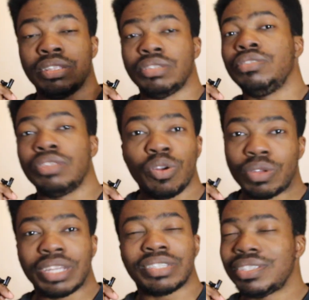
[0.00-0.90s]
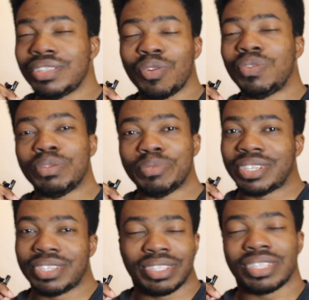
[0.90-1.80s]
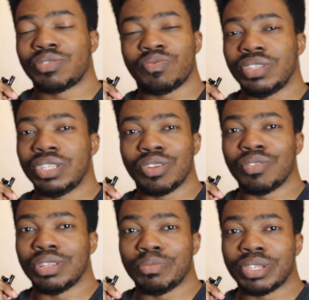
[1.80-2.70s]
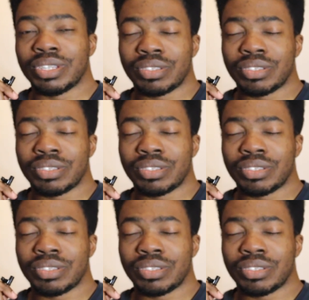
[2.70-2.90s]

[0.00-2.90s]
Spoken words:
there's no limit. There's really no limit.